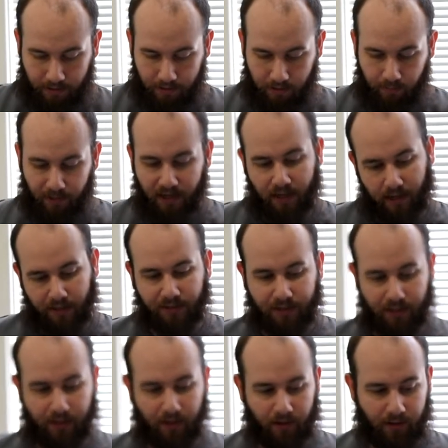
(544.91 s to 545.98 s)
the big hint
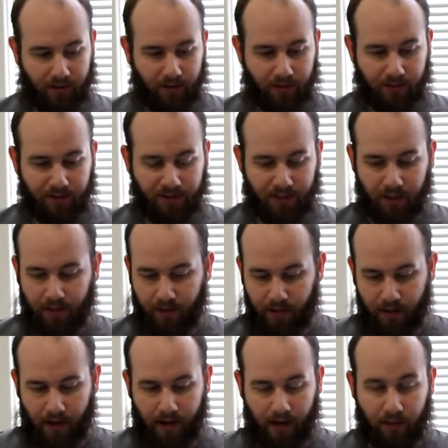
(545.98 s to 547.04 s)
here is
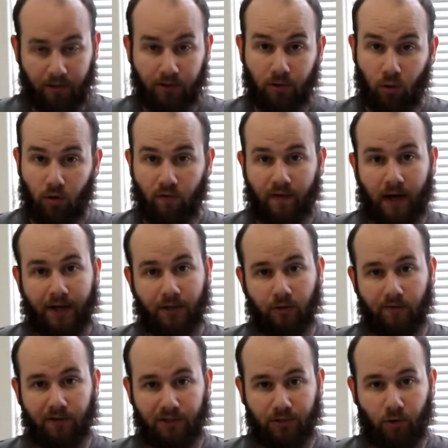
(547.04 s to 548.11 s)
the total value
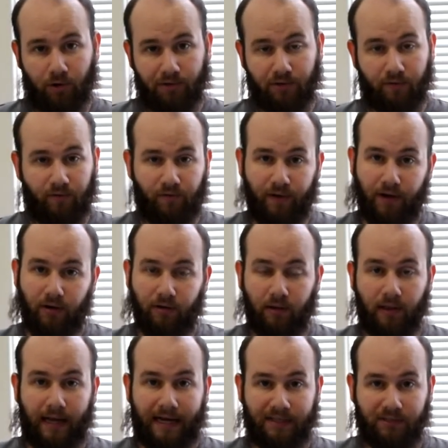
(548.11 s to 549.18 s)
of this order. So we figured out
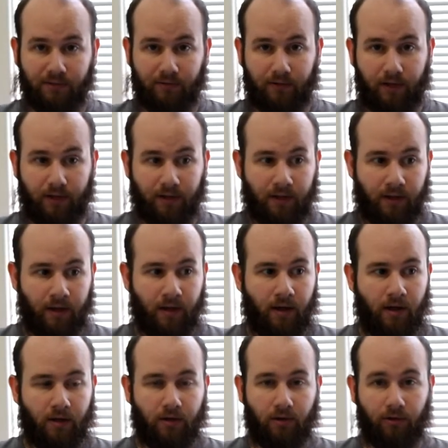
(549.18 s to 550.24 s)
the last three.
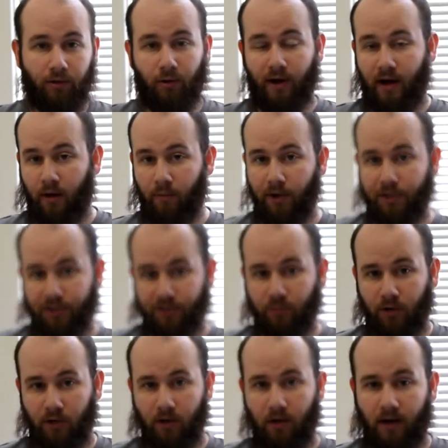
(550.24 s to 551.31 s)
You don't know how much this
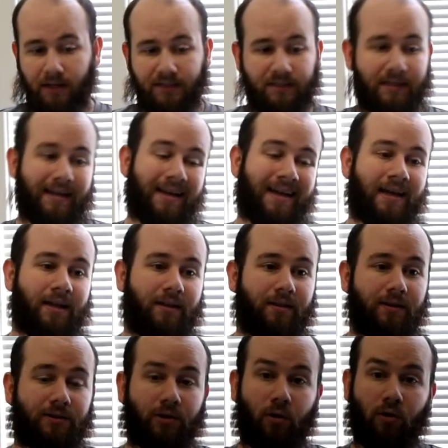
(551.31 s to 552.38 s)
one costs.
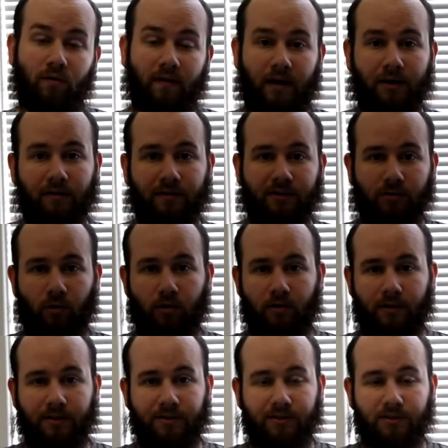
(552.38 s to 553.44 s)
The total value of this order
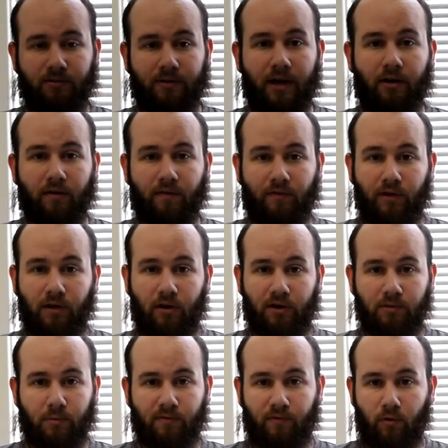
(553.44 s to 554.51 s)
is $350
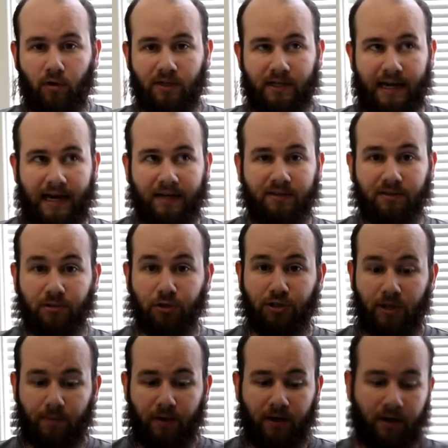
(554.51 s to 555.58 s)
before taxes or
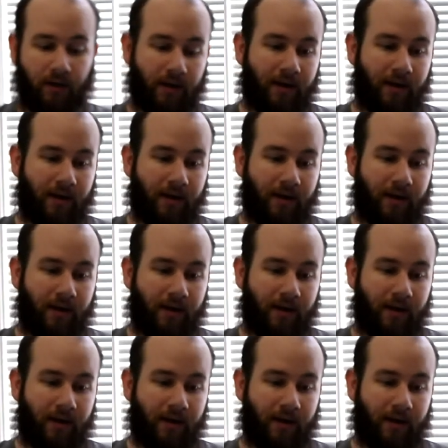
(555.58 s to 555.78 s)
shipping,